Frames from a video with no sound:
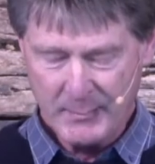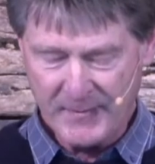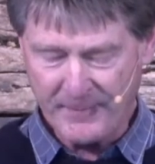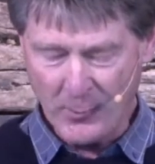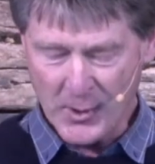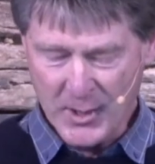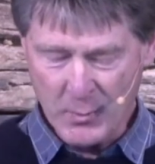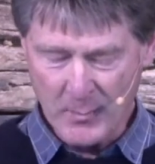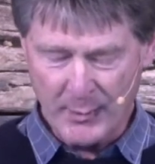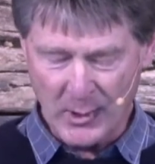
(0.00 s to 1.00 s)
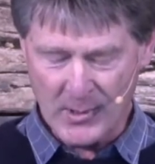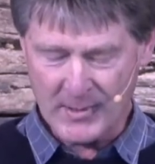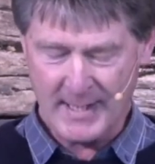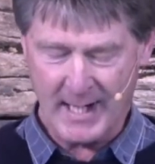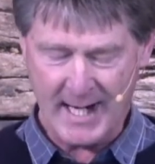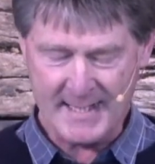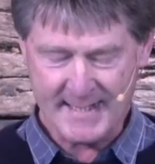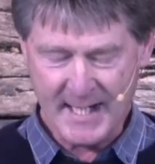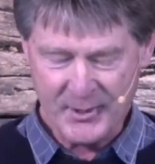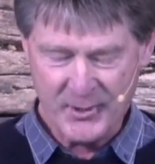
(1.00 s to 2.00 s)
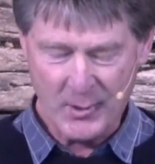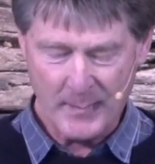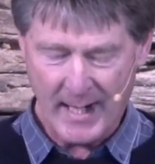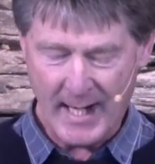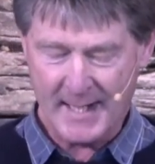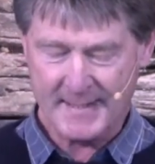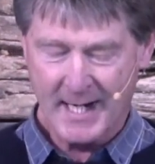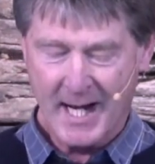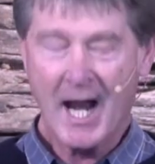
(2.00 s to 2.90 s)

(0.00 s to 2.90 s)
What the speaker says: Before you were born, I set you apart.